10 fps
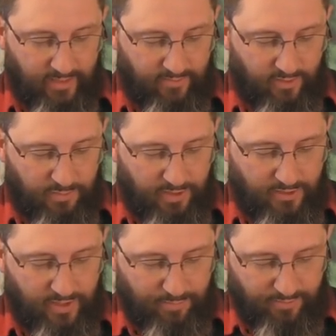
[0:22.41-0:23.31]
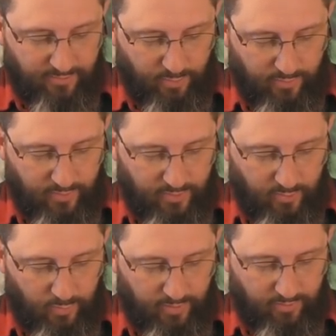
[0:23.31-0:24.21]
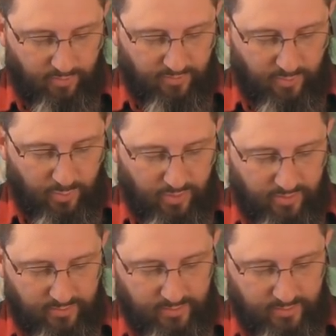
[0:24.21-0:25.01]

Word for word: First Peter chapter four, verses one through four.